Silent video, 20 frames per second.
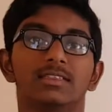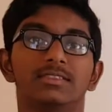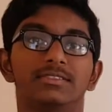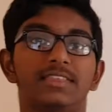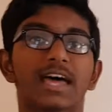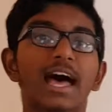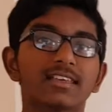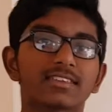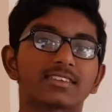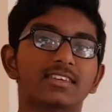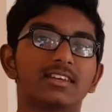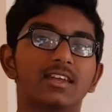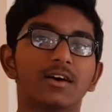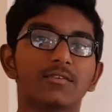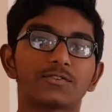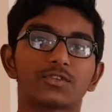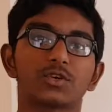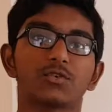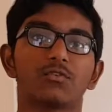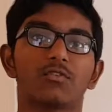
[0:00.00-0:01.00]
That's
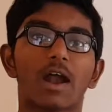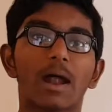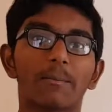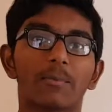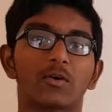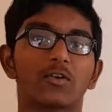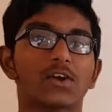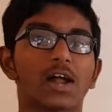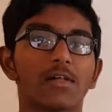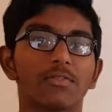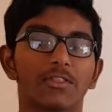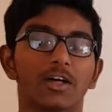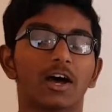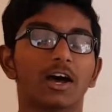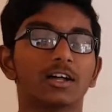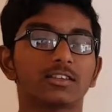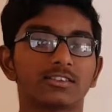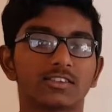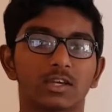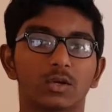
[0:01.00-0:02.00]
enough to wrap around the
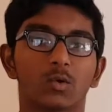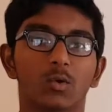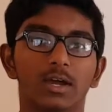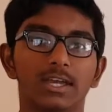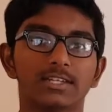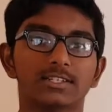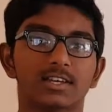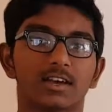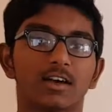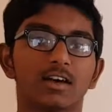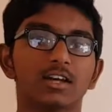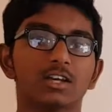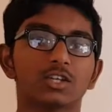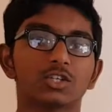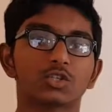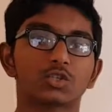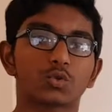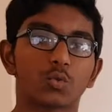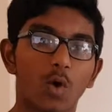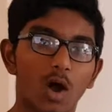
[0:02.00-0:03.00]
Earth's equator
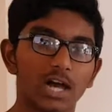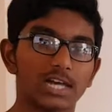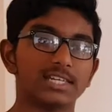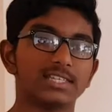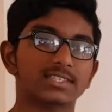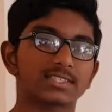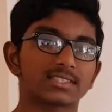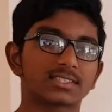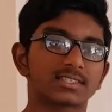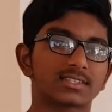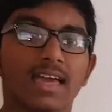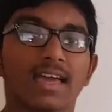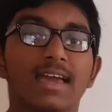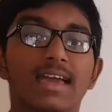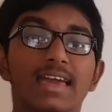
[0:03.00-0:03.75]
twice.